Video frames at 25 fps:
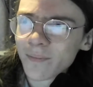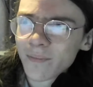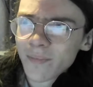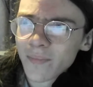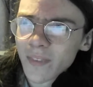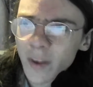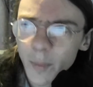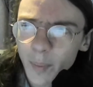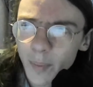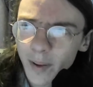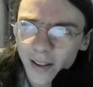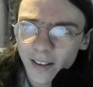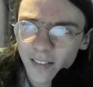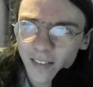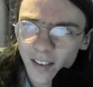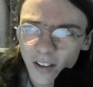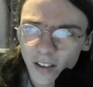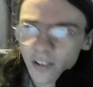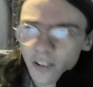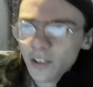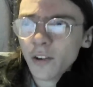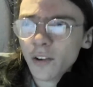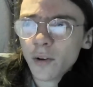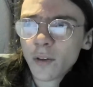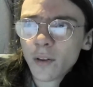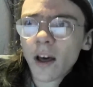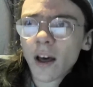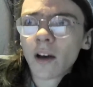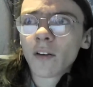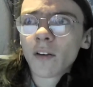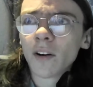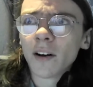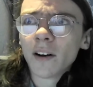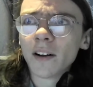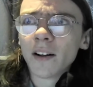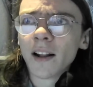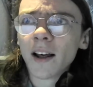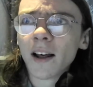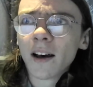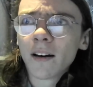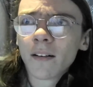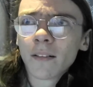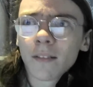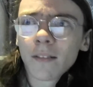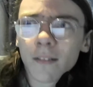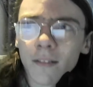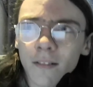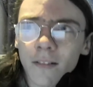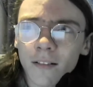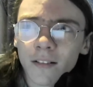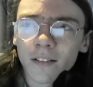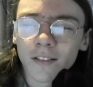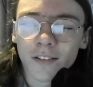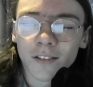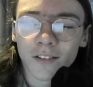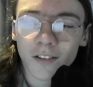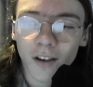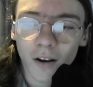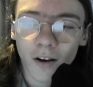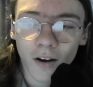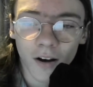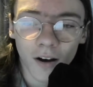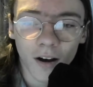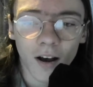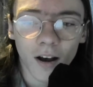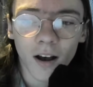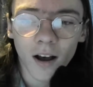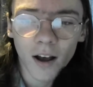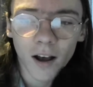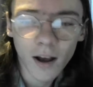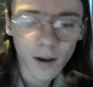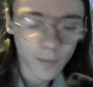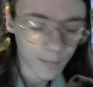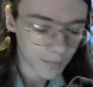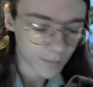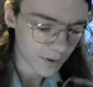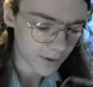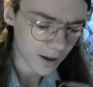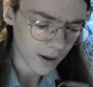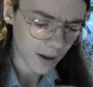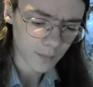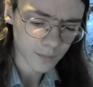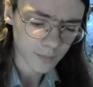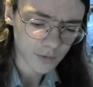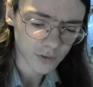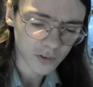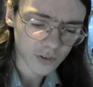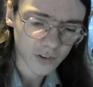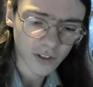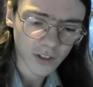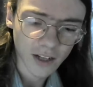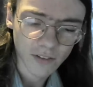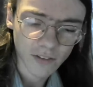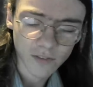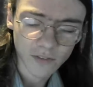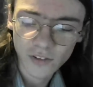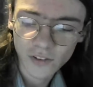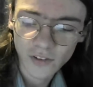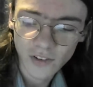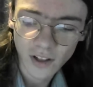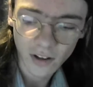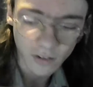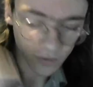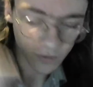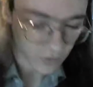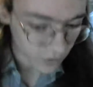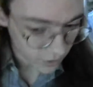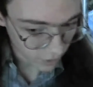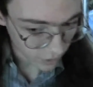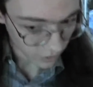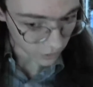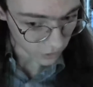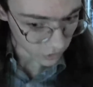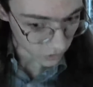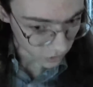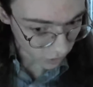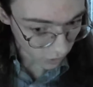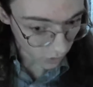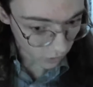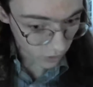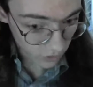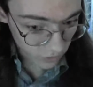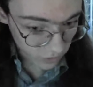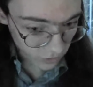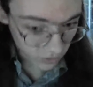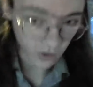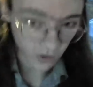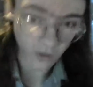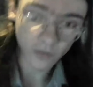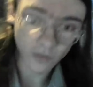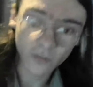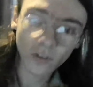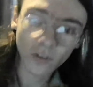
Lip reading: the ability to do that right now. So I'm just going to have to settle for short stuff.